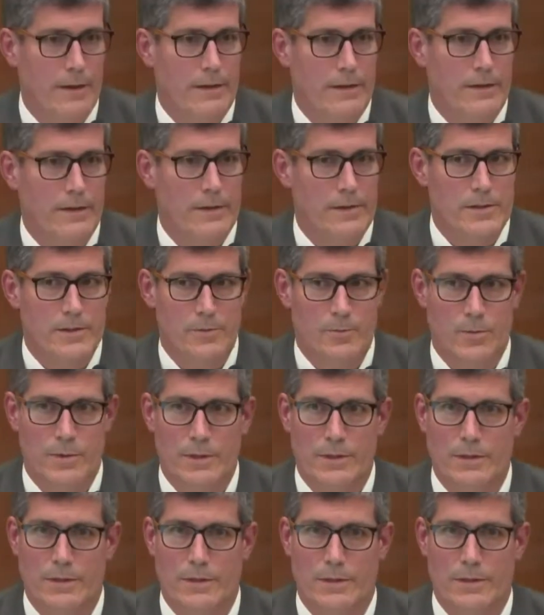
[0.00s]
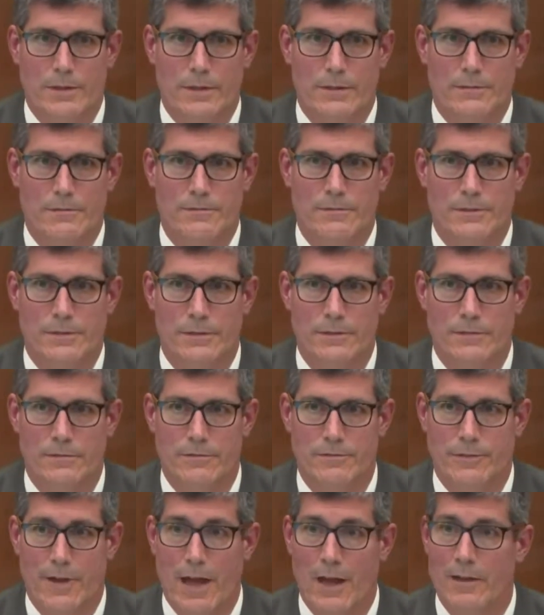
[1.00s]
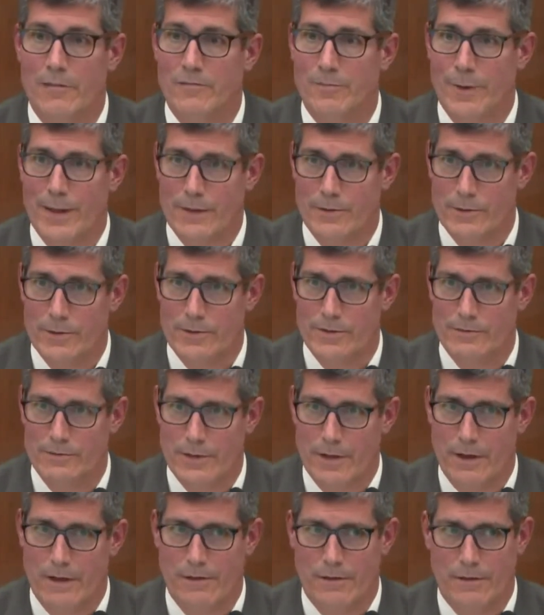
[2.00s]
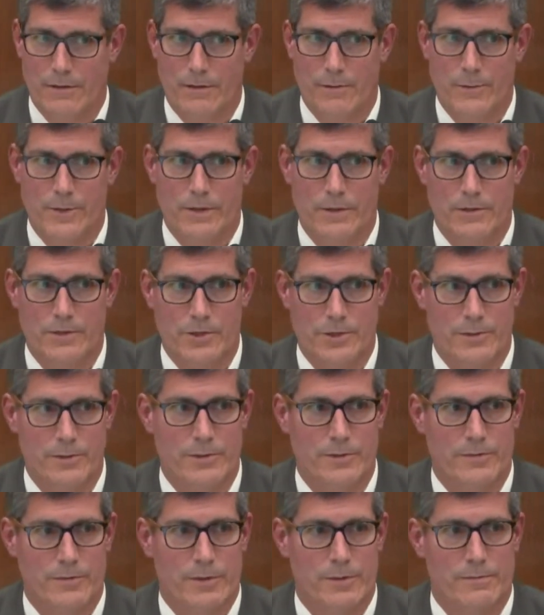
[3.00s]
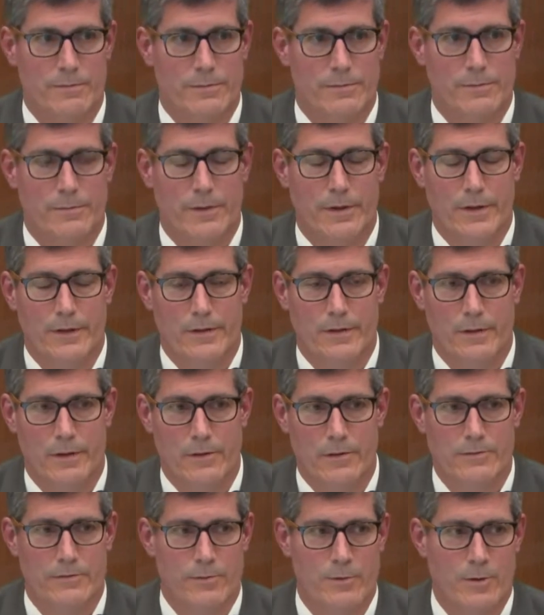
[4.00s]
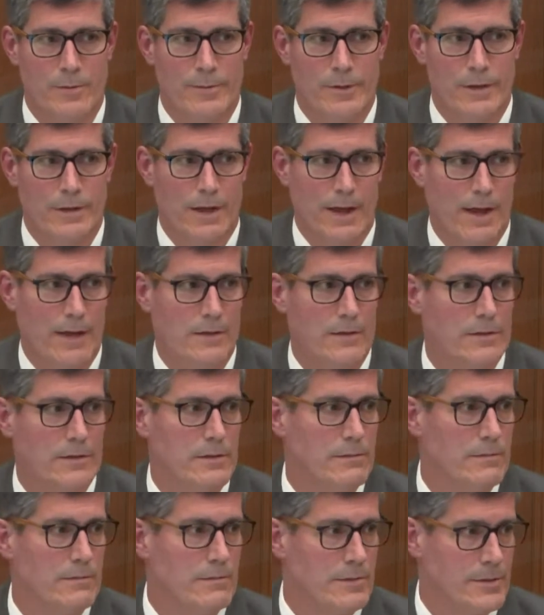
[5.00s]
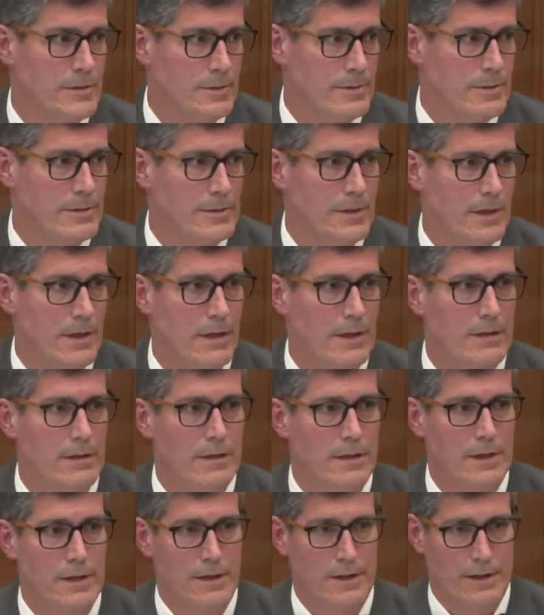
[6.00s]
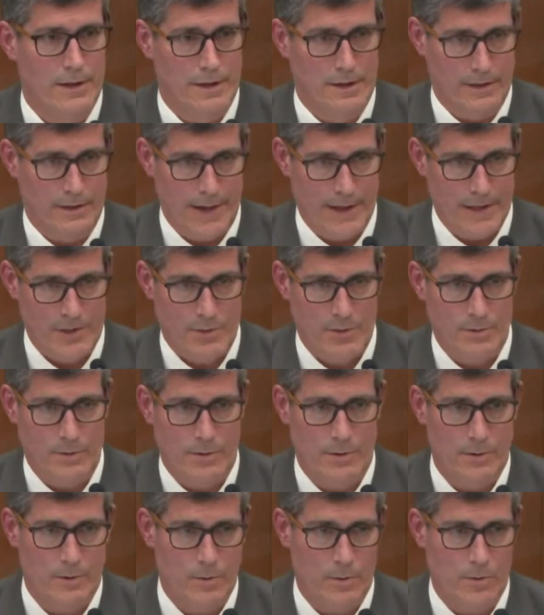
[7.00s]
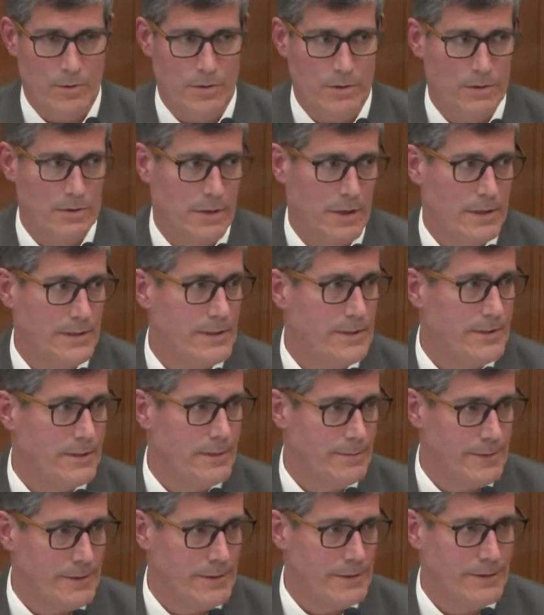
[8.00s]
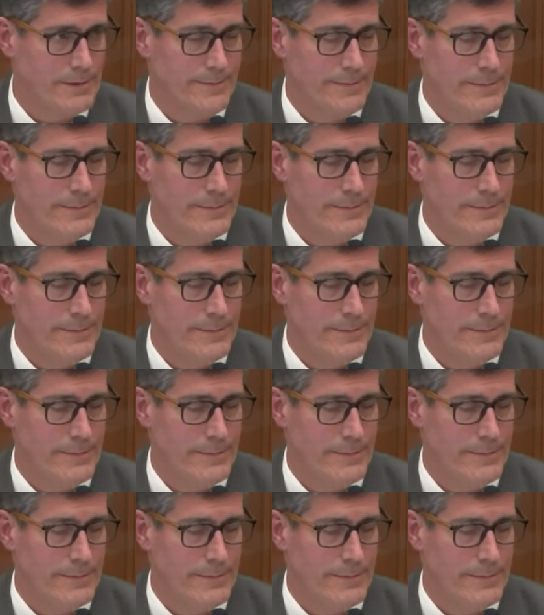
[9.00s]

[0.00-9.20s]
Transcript: It's one of 5 manners of death that we can choose from, the other 4 being accident, suicide, natural, or undetermined.